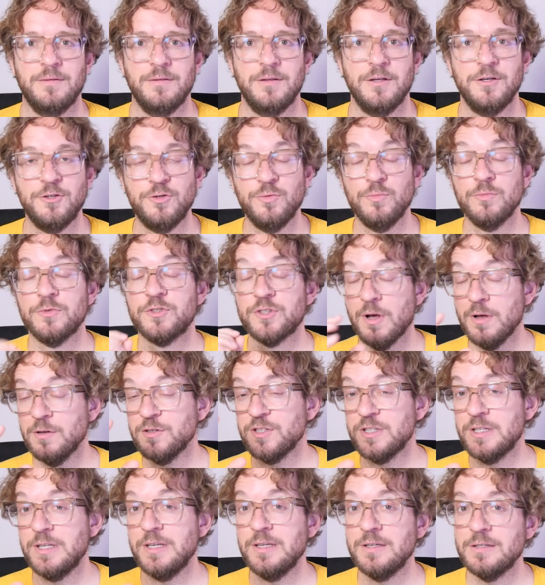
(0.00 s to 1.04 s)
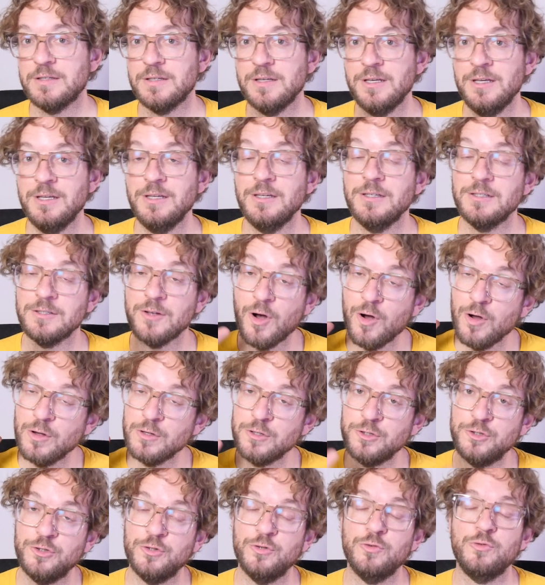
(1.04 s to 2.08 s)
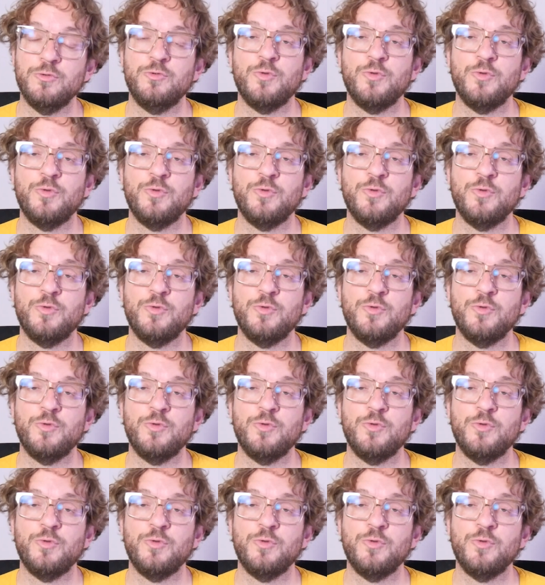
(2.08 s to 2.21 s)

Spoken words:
The June solstice is on June